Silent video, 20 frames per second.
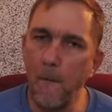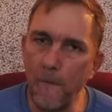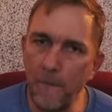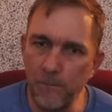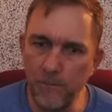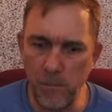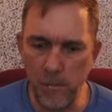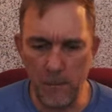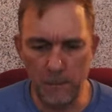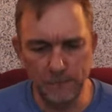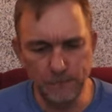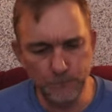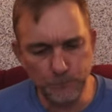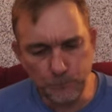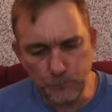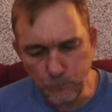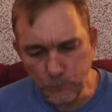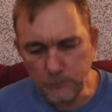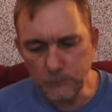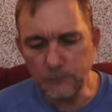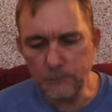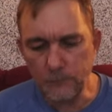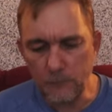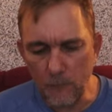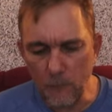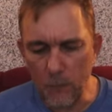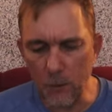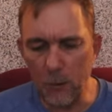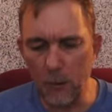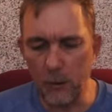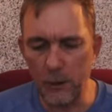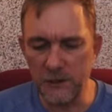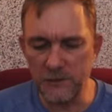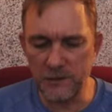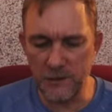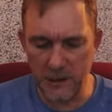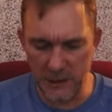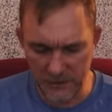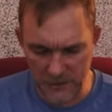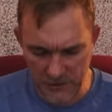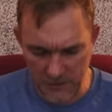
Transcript: Hmm. Oh, that's I